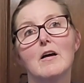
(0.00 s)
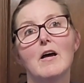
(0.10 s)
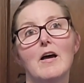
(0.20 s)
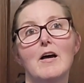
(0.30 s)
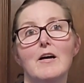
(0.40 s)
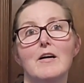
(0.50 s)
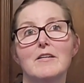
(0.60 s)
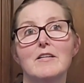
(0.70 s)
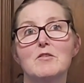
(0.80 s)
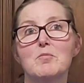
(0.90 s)

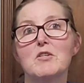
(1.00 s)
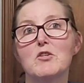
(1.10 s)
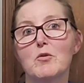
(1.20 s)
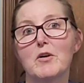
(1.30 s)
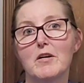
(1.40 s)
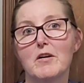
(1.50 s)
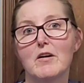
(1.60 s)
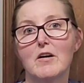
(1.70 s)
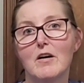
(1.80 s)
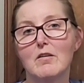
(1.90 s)
and he's been doing
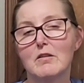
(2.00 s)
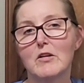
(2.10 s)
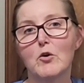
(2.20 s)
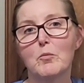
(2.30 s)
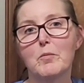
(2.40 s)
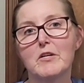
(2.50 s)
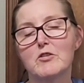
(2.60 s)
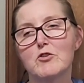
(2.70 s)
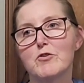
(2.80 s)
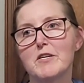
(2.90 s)
a little bit of
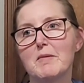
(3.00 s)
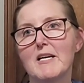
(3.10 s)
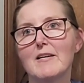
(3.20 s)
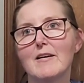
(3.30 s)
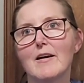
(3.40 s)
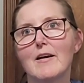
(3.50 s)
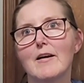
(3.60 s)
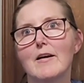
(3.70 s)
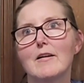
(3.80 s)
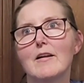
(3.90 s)
streaming,
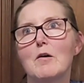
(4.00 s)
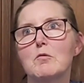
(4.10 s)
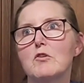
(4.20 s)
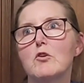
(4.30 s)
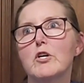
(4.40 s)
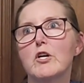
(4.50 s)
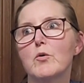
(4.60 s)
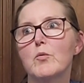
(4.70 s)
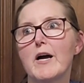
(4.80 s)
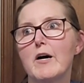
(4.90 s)
and I was looking
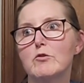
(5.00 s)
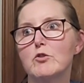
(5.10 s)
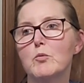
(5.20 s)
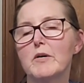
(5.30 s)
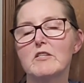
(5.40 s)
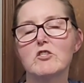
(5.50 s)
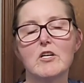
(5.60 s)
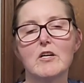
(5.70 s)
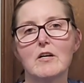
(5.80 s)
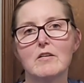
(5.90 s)
around Twitch
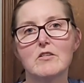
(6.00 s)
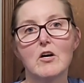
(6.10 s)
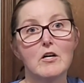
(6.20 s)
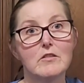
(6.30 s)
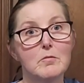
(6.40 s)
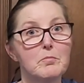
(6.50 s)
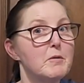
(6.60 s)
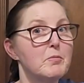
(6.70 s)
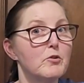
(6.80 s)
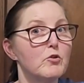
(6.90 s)
and I saw some
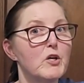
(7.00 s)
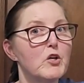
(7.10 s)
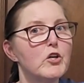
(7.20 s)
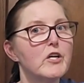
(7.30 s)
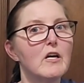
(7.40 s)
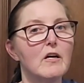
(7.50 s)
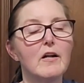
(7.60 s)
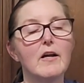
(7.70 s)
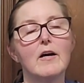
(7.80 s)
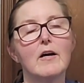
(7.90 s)
people doing
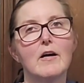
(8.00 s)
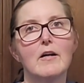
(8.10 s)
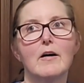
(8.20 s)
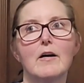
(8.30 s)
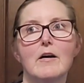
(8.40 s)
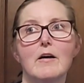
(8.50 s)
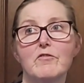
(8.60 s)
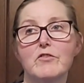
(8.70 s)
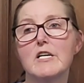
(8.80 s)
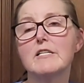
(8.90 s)
cooking, and I
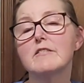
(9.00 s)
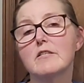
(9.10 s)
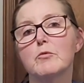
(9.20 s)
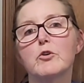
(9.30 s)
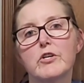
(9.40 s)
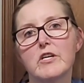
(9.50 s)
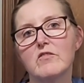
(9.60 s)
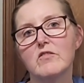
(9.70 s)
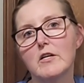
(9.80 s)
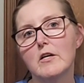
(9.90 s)
have done some
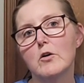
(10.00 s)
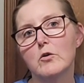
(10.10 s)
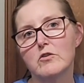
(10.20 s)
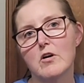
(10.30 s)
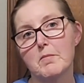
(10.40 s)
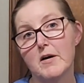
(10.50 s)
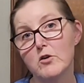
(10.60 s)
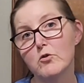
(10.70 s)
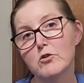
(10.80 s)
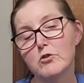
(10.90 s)
cooking videos on my
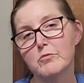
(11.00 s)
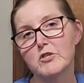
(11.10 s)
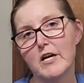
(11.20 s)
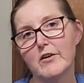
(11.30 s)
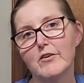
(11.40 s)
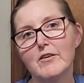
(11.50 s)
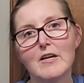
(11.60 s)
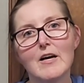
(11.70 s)
YouTube channel,